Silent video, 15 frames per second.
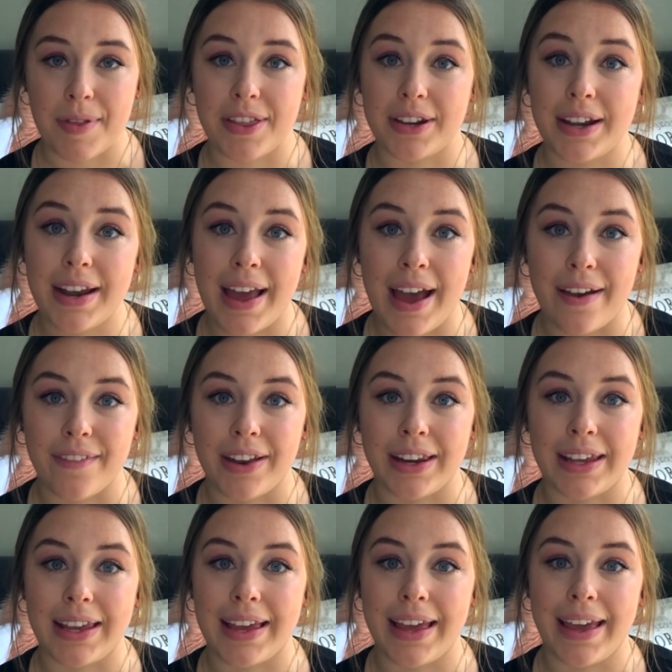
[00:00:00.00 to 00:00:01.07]
but they didn't have
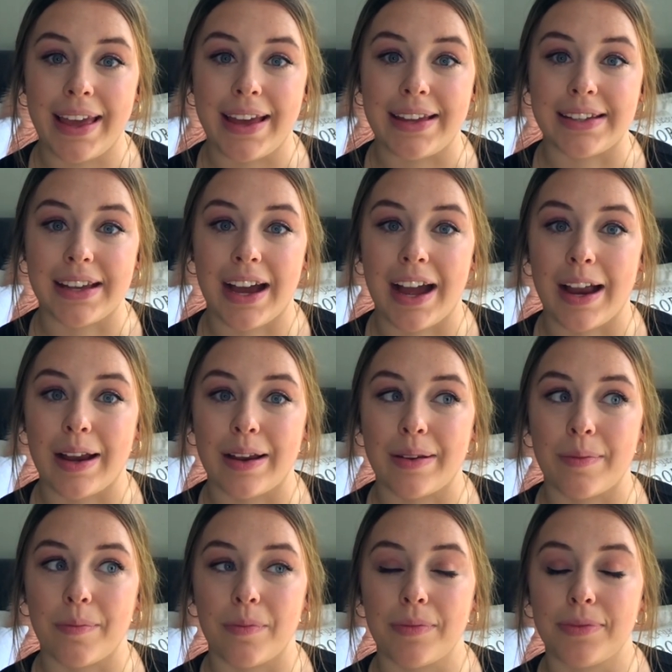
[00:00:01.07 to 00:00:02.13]
any, and
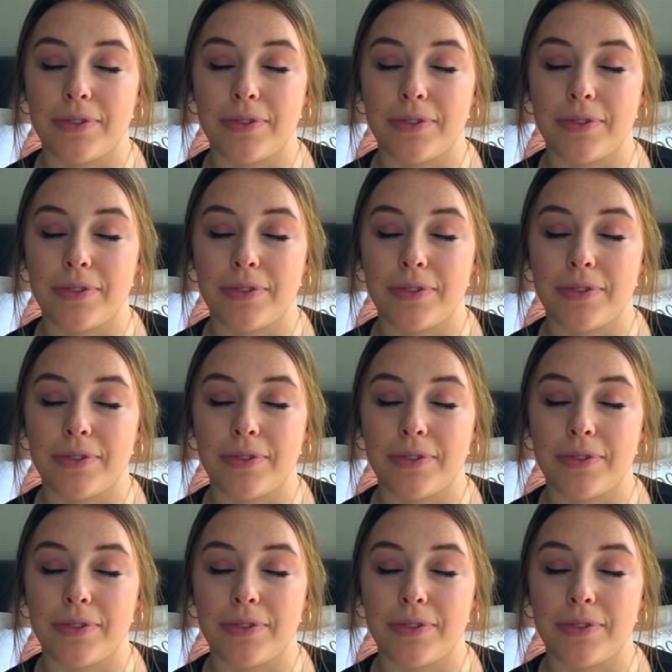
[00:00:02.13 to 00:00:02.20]
I'm